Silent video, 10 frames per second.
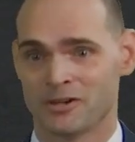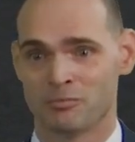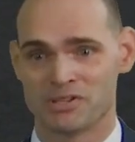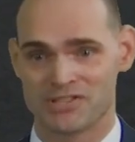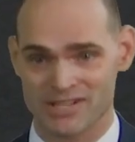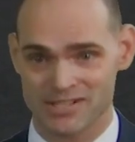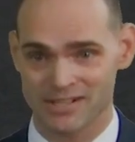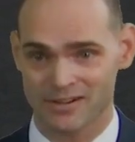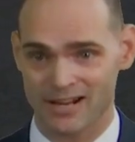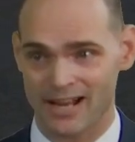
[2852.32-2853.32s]
possessing
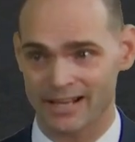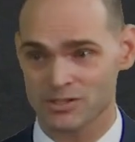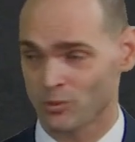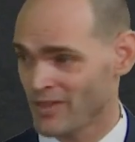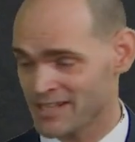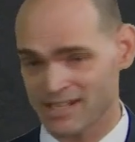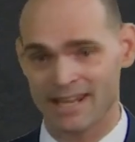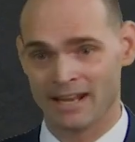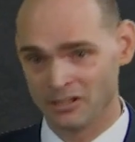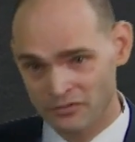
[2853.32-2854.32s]
narcotics, well, that's going
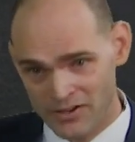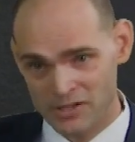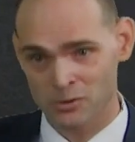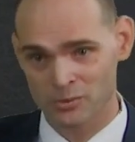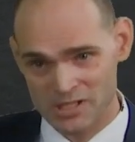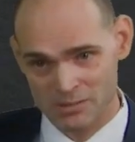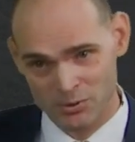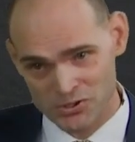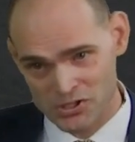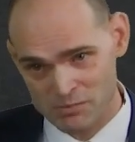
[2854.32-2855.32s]
to elevate your
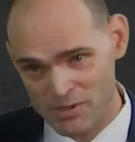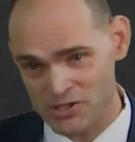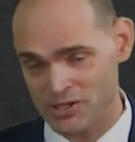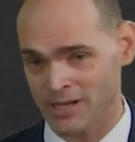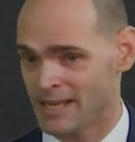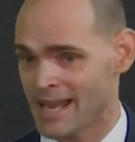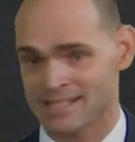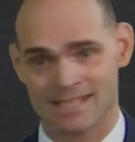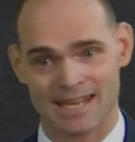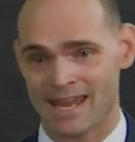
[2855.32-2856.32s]
reasonable suspicion, and
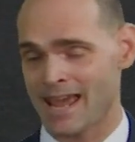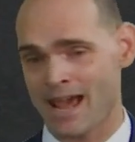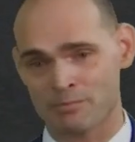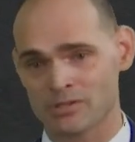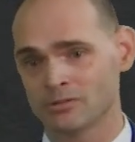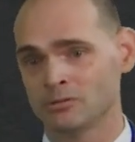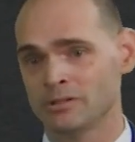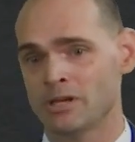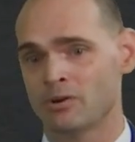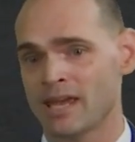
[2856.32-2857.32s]
that's
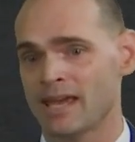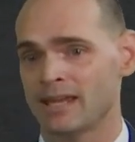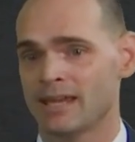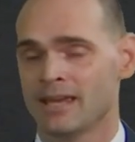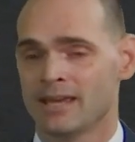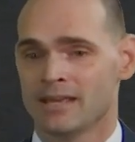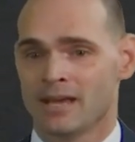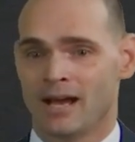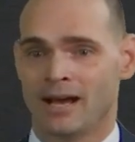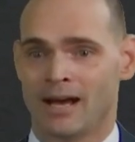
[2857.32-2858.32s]
absolutely okay.
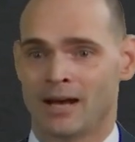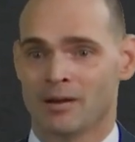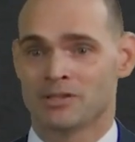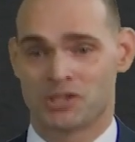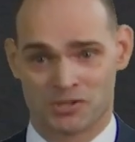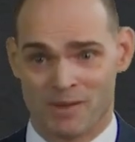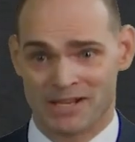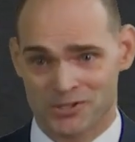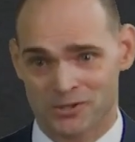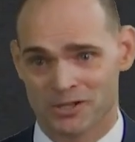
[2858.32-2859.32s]
Just
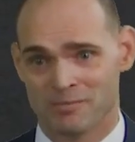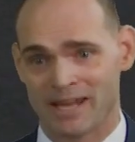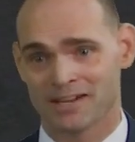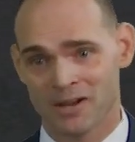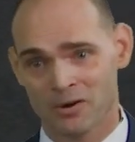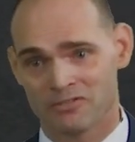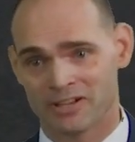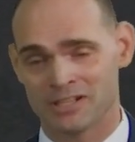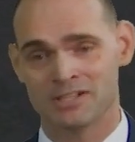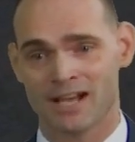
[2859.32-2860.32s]
make sure you make a note of
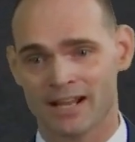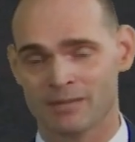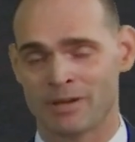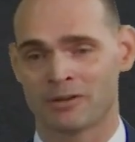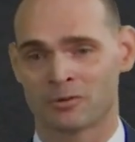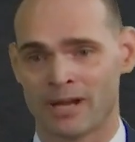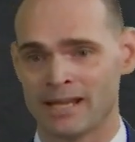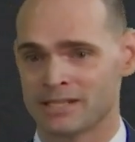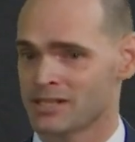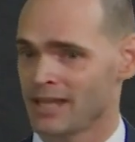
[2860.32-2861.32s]
it. You document it, right?
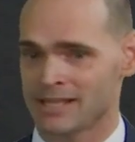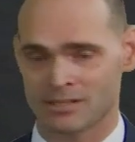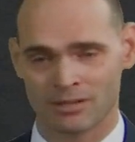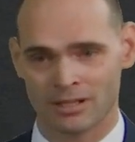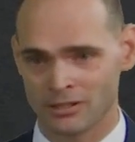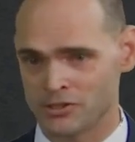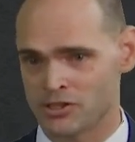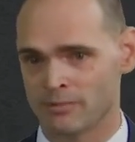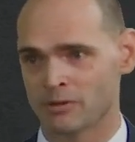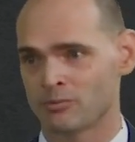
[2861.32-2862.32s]
It's a
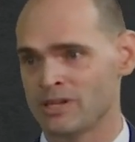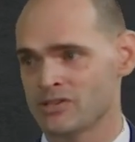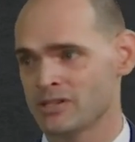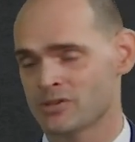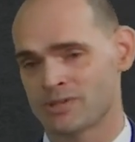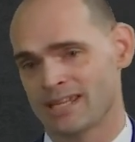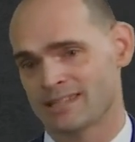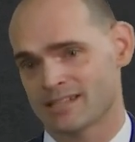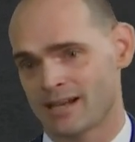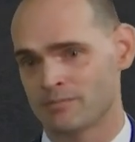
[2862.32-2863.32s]
legitimate reason, so take
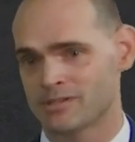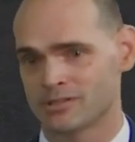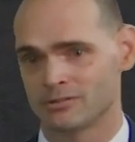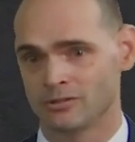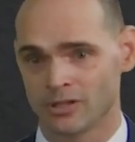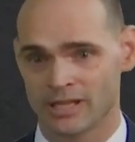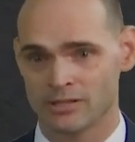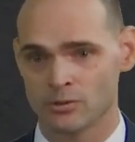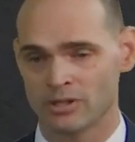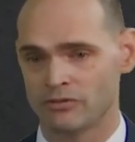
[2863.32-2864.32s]
the time to look
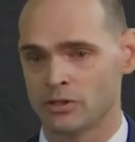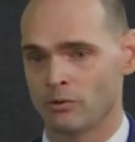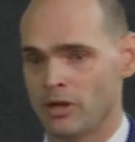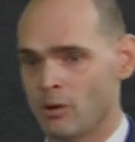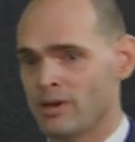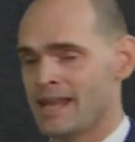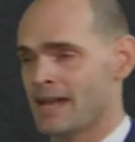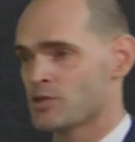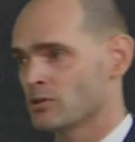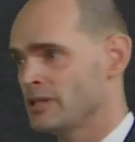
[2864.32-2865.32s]
into it if you don't know it
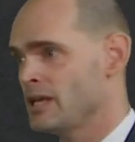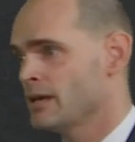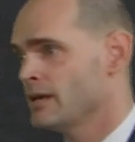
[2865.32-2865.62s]
naturally.